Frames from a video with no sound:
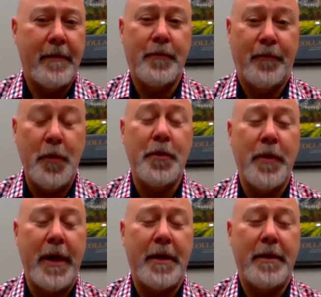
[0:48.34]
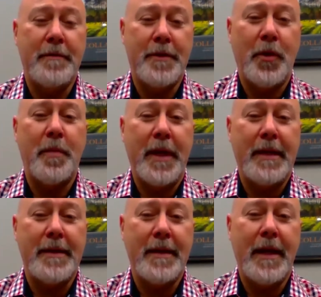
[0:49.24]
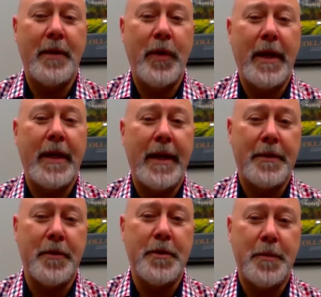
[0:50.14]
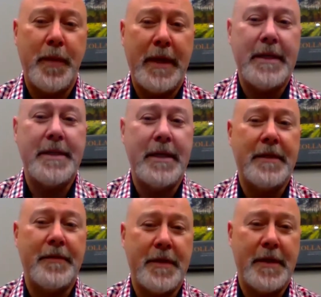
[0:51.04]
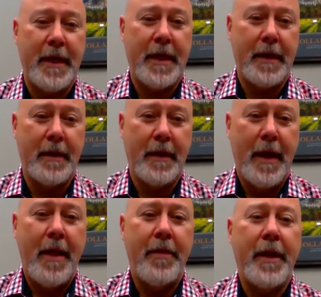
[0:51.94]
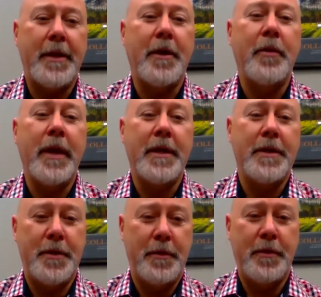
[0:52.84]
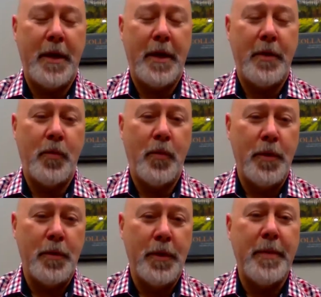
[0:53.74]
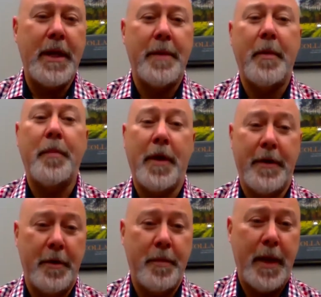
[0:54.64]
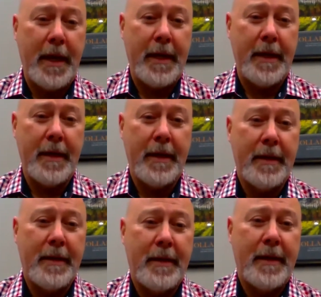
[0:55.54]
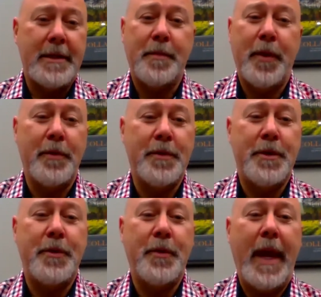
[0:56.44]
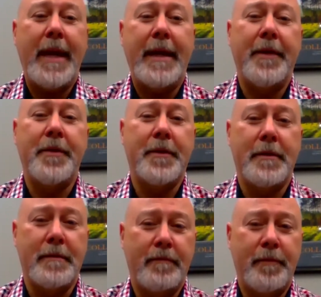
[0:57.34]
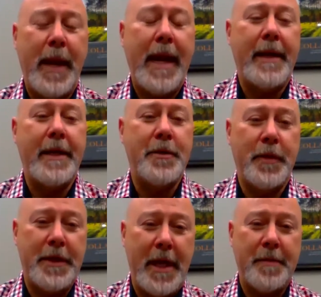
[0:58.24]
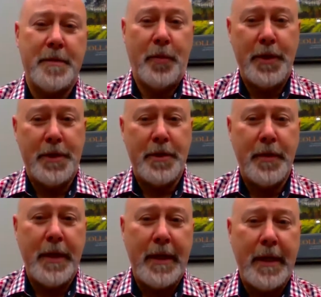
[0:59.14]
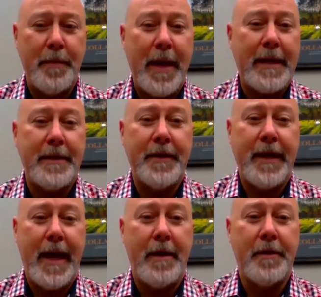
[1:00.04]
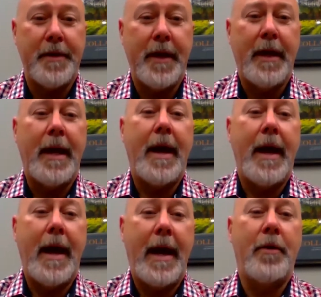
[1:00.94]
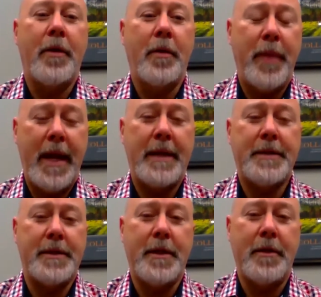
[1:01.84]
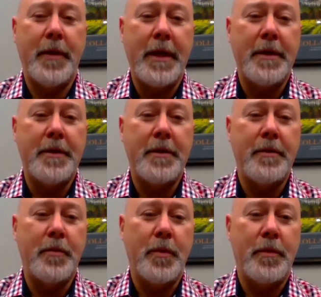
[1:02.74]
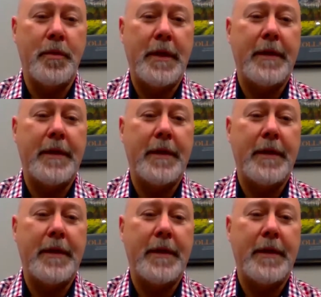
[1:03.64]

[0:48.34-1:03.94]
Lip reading: food grade soybeans, and we electrospin sheets of skin that go into a wound and become a part of your body, as opposed to any other bandage which keeps moisture in and bacteria out. Our patches go into the wound,